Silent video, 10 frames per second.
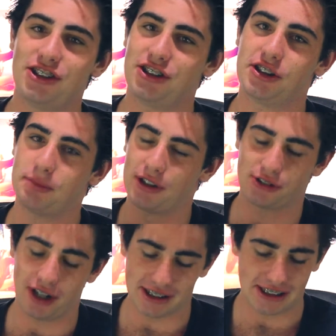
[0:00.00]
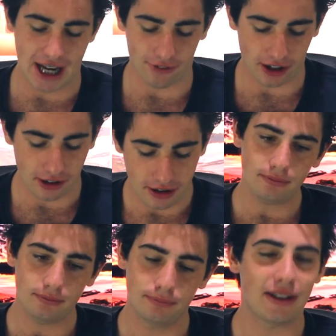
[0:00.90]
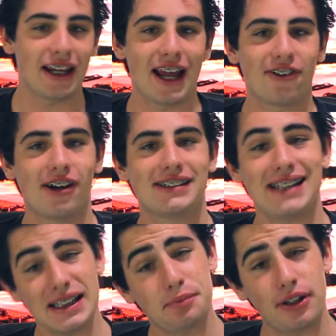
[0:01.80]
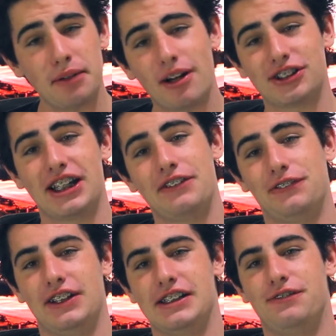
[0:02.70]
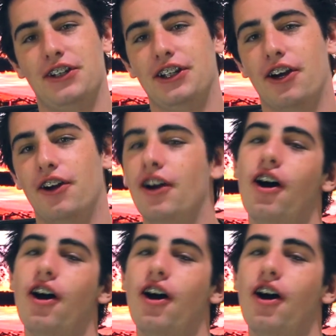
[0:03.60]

It's just my screensaver. But yeah, guys, that's pretty much it for this video.